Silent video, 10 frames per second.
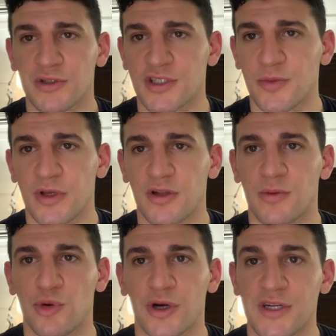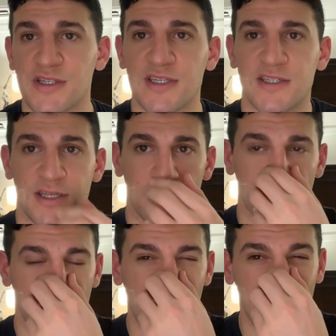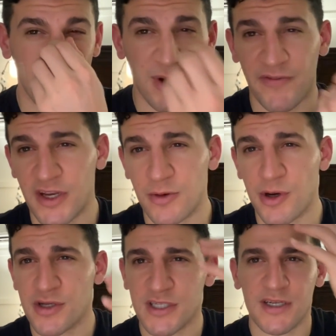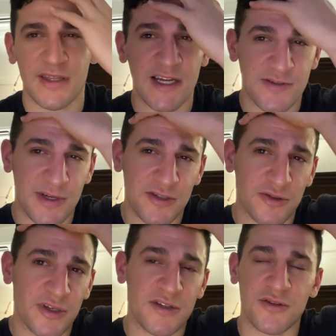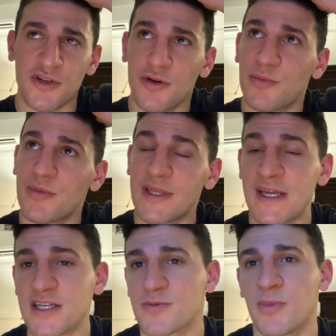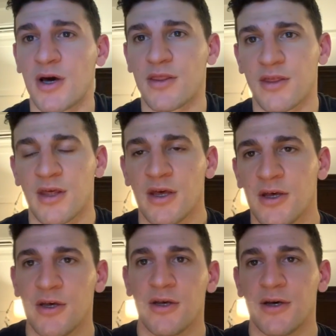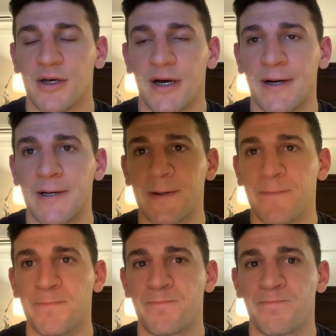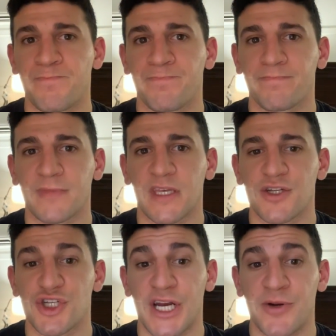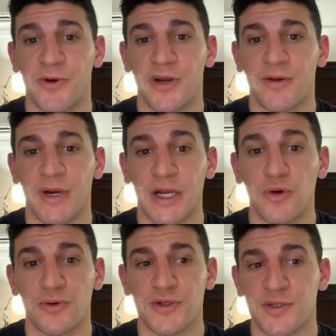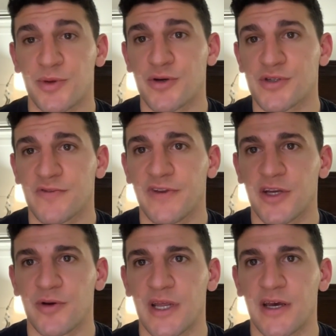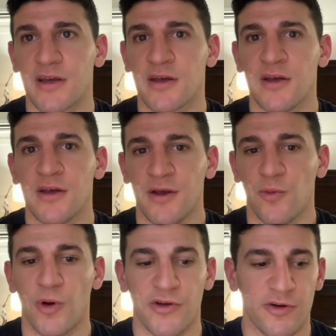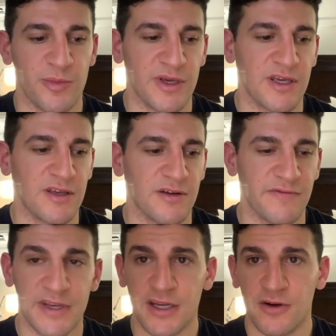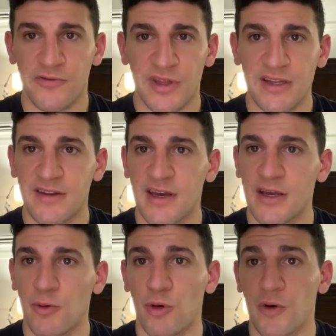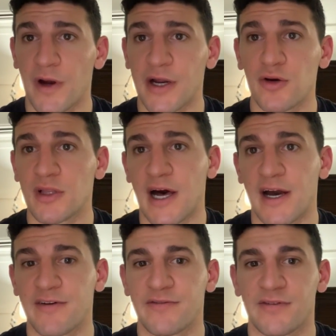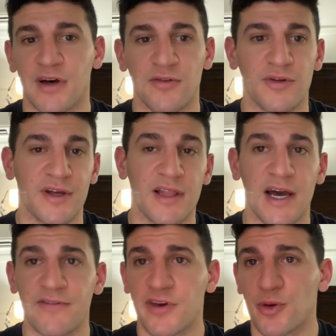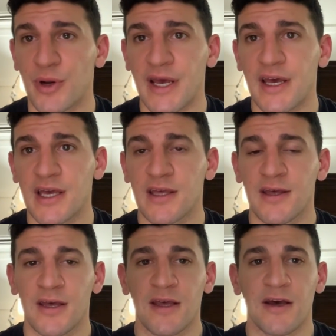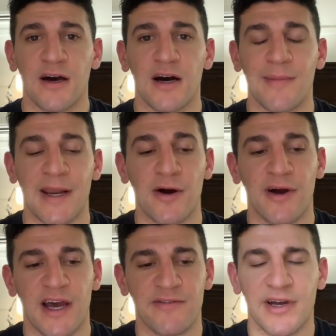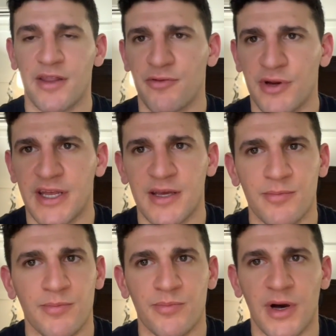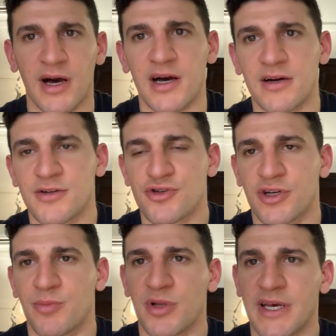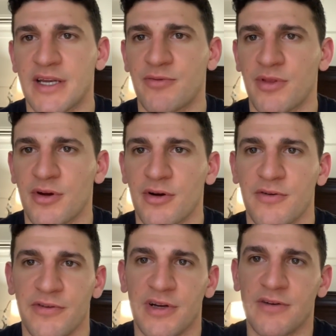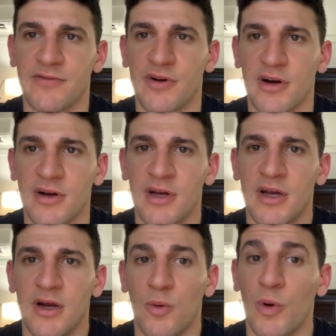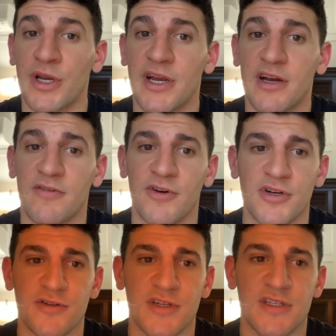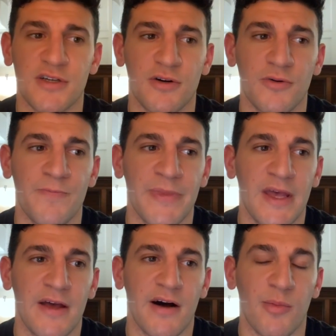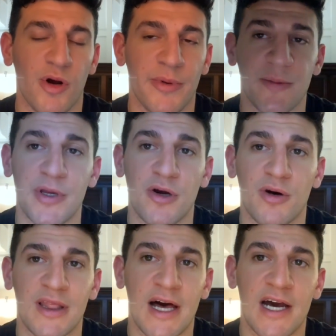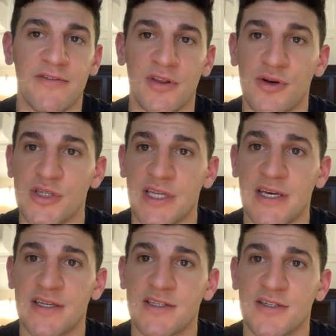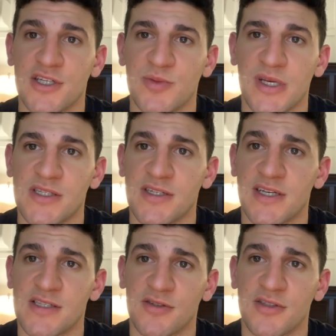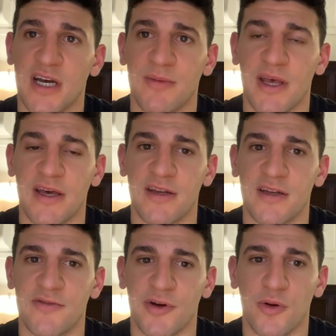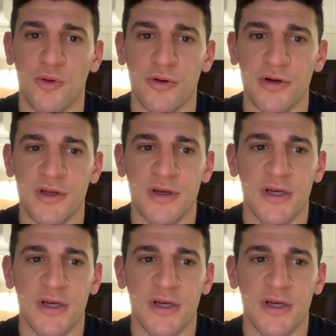was to be a little more consistent with uh, my video posting, and that's what I told you. I told you next month. Um, January, my goal is to post a video a day, whether it be a video for that day or I go live. I'll do like a live Q and A. Um, I know I have like a three-day uh, trip planned with a girlfriend for our one-year anniversary, so I'll probably be going live on those days just because it takes a little time to edit and record.